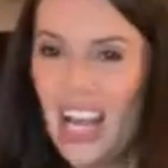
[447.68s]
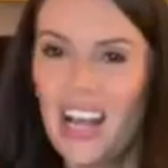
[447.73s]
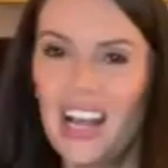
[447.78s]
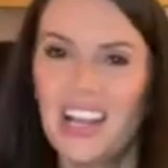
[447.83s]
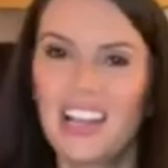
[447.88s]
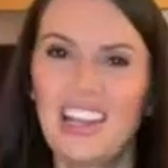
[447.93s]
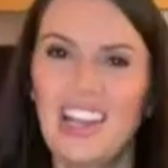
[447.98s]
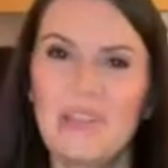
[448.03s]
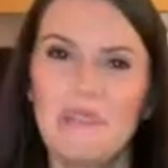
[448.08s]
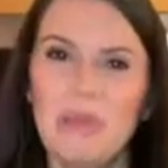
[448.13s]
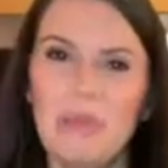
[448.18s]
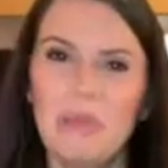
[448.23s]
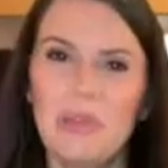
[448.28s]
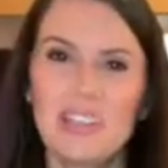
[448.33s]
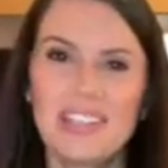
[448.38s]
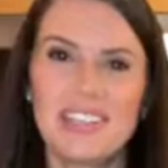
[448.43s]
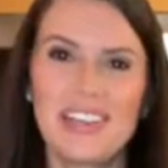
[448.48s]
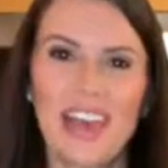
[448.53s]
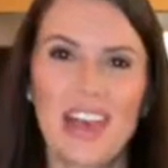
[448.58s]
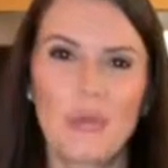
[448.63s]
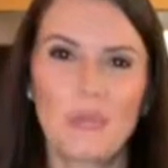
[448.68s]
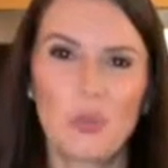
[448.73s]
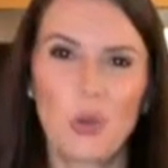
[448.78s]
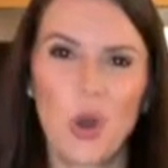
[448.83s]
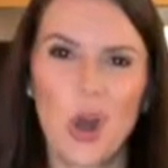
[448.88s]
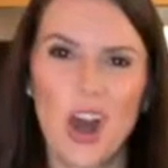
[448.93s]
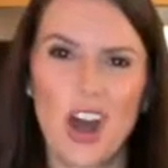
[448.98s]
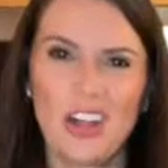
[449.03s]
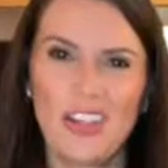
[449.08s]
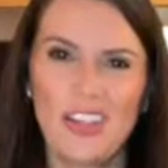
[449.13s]
A lot of people like to add
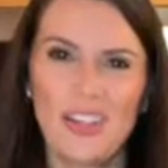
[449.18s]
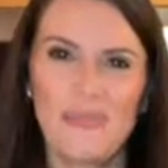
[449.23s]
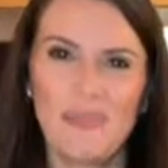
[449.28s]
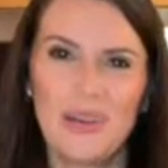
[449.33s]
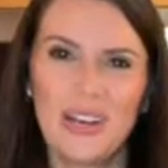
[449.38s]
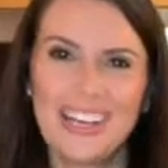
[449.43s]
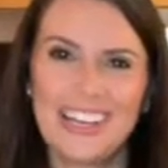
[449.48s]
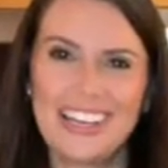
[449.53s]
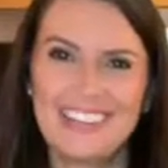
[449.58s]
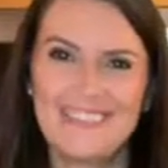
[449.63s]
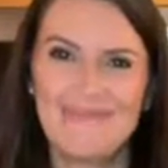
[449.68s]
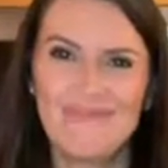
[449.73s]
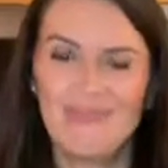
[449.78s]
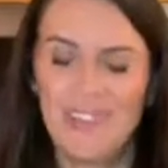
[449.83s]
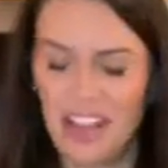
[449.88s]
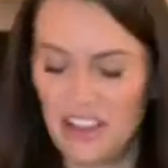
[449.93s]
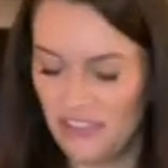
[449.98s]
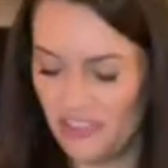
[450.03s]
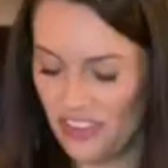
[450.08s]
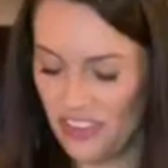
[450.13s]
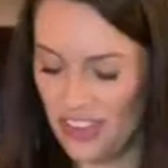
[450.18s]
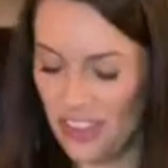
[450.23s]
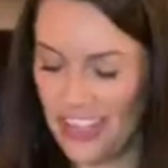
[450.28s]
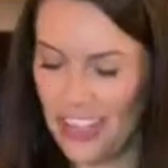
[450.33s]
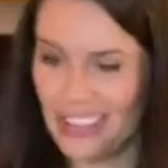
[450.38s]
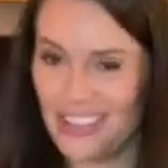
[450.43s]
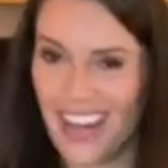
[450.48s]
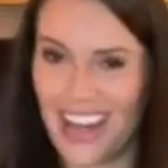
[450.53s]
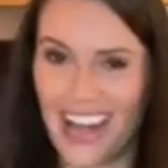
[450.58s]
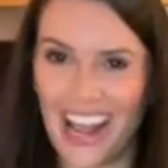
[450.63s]
broth, but I feel
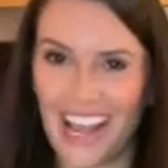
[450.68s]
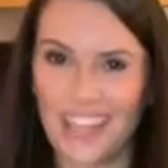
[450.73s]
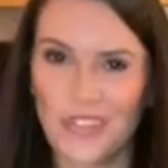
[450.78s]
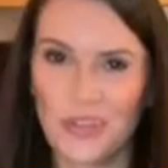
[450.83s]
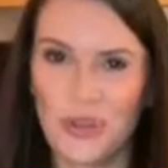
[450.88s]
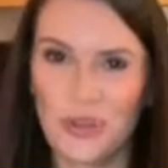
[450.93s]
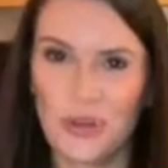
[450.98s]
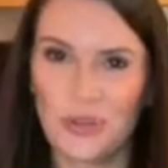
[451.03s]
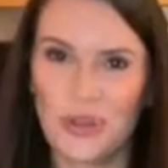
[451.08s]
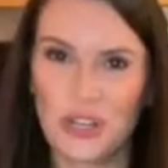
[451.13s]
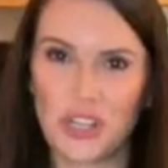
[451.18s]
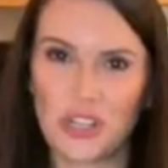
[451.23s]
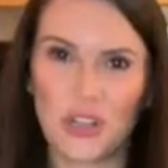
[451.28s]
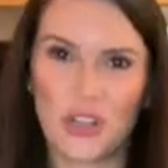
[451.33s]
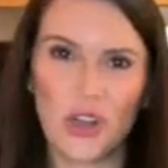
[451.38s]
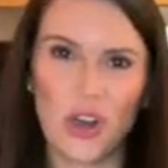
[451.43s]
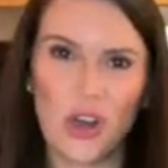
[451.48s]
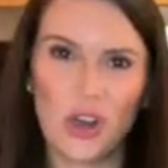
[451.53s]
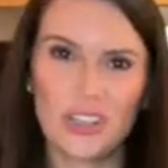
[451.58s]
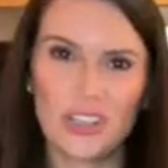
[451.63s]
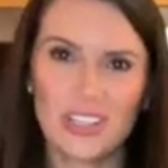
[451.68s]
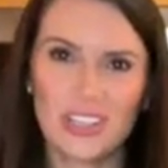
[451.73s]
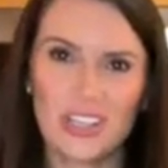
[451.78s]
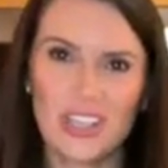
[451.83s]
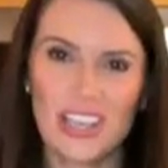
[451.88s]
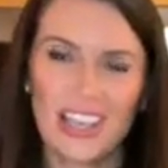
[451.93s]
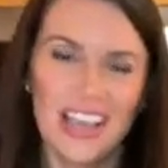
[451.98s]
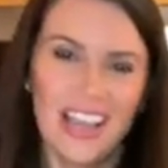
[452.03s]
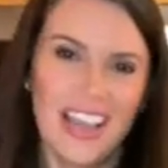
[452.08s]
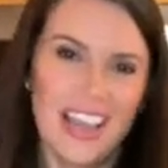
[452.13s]
like that adds too much salt,
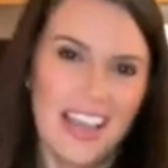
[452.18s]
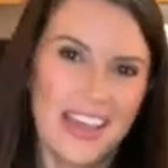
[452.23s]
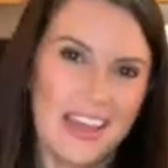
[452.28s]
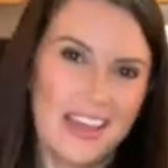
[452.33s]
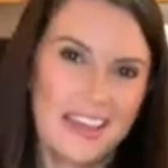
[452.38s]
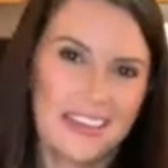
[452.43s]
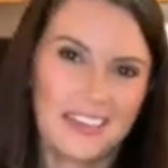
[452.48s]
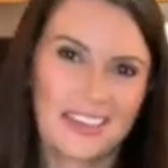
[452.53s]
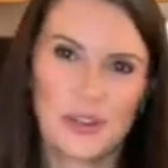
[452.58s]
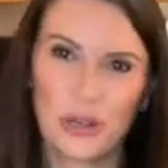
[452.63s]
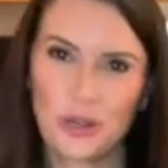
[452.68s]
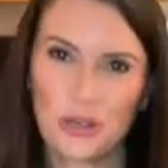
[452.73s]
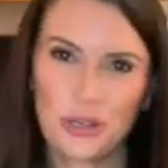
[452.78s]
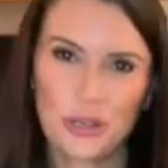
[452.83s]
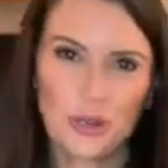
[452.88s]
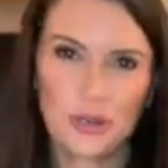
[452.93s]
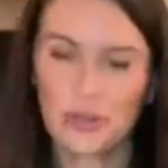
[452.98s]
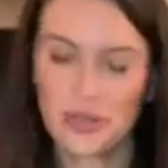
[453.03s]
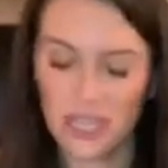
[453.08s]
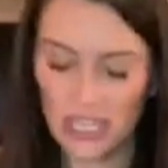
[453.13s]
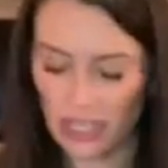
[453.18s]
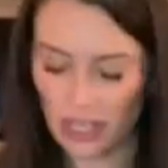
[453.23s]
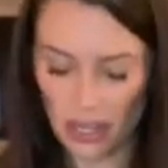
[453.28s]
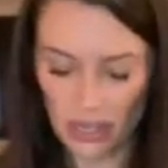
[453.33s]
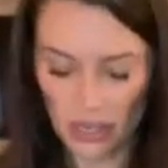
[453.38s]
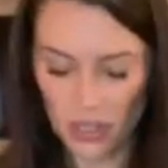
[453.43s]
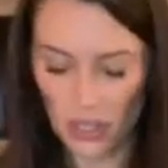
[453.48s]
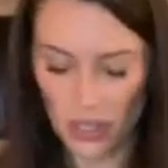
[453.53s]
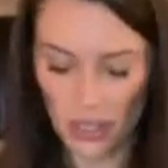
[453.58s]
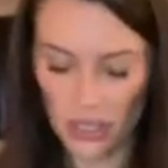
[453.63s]
and dogs don't need a lot of
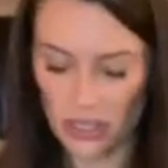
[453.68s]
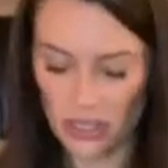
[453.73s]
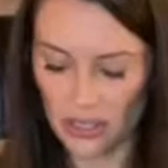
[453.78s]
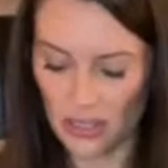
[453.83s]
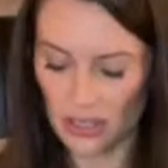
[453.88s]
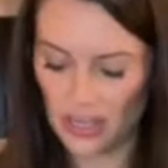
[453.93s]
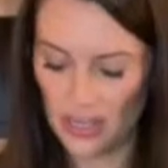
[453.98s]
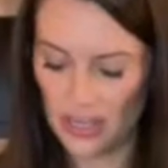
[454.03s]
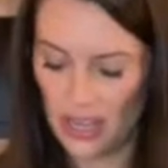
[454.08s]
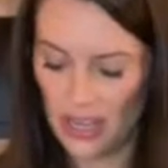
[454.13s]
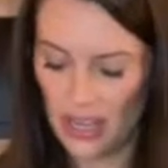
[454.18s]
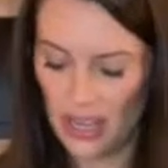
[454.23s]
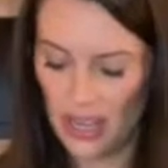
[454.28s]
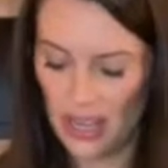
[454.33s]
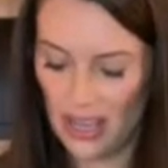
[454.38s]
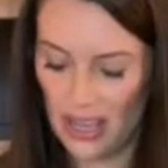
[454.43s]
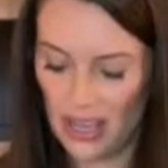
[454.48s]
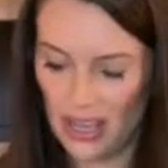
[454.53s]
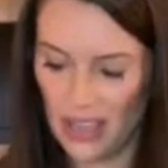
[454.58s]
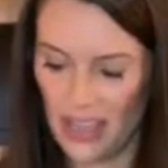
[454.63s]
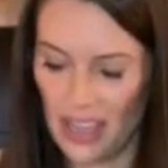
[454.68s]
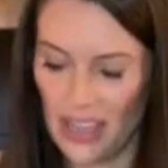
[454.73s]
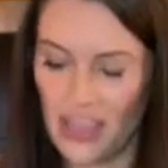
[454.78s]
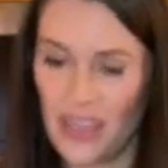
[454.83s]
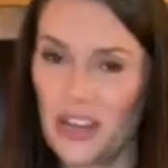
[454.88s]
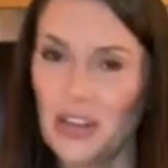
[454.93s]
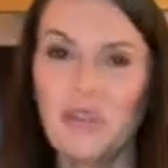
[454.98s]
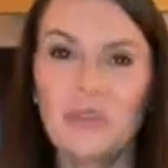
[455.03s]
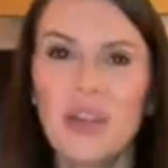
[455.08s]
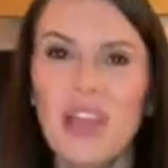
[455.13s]
salt, and they
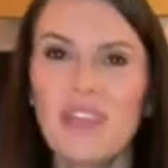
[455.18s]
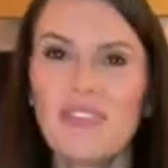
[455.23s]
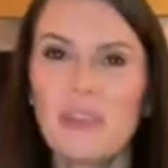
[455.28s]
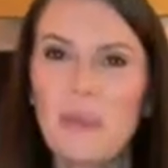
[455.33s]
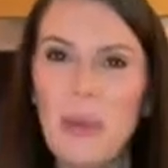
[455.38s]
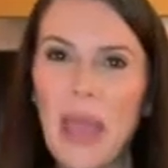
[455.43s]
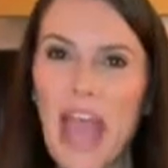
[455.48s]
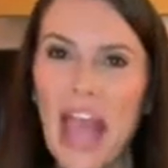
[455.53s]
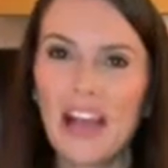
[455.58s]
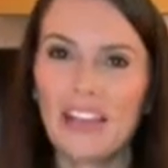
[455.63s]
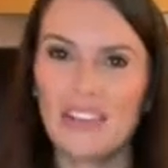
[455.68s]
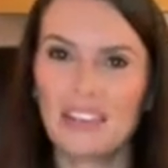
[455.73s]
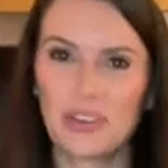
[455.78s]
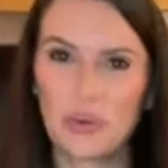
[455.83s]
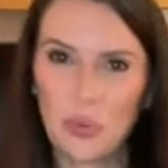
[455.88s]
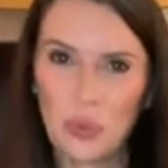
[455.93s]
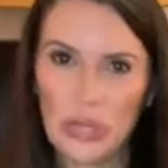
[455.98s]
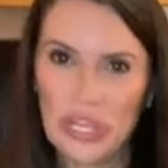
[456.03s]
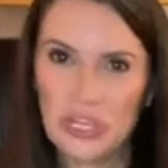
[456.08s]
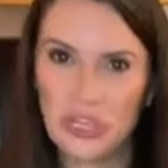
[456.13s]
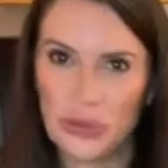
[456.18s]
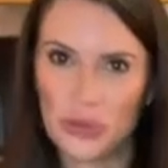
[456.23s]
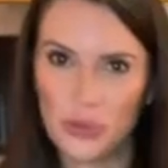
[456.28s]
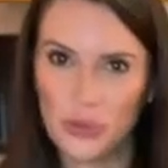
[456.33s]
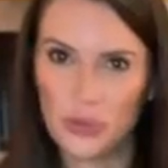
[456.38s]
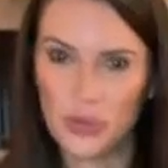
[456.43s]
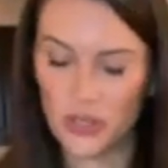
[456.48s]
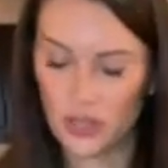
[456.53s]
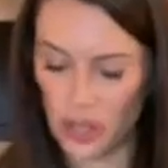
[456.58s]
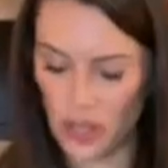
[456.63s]
don't have the palate that we do,
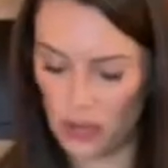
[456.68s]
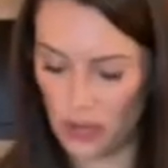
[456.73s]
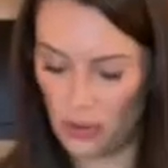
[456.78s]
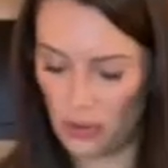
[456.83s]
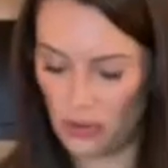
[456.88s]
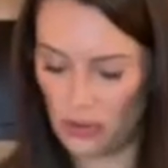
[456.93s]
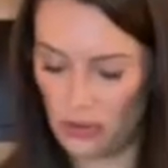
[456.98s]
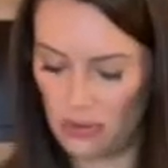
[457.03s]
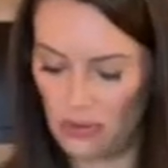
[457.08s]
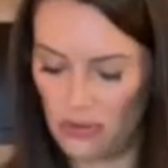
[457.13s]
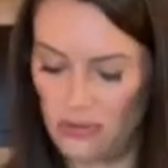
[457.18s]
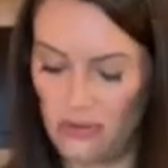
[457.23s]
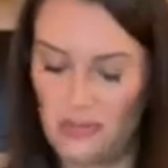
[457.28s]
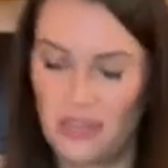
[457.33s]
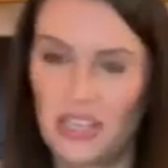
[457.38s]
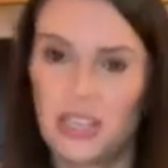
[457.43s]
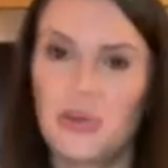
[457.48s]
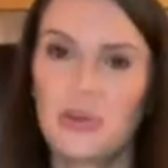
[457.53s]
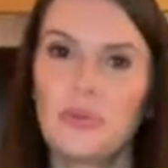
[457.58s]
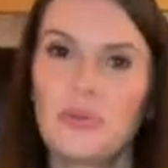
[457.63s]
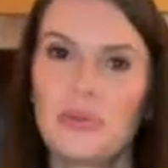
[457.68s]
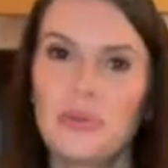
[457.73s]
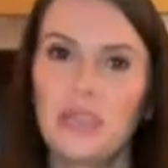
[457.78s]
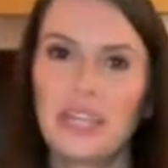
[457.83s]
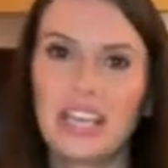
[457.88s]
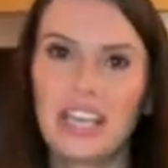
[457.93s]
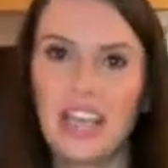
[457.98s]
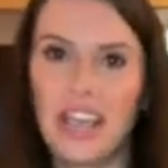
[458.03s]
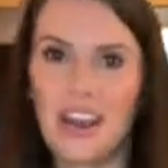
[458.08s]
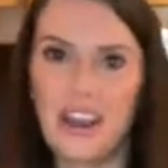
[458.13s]
so they don't really
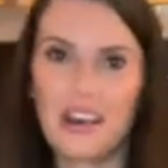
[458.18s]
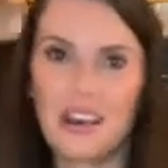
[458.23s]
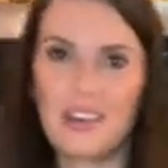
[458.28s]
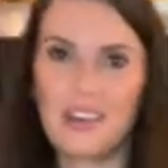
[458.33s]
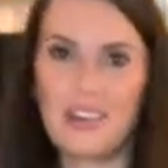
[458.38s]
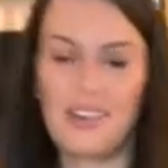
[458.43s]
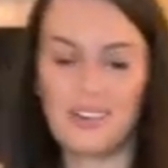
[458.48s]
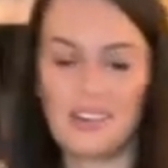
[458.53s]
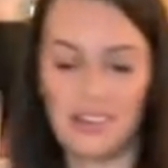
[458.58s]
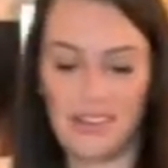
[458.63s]
care.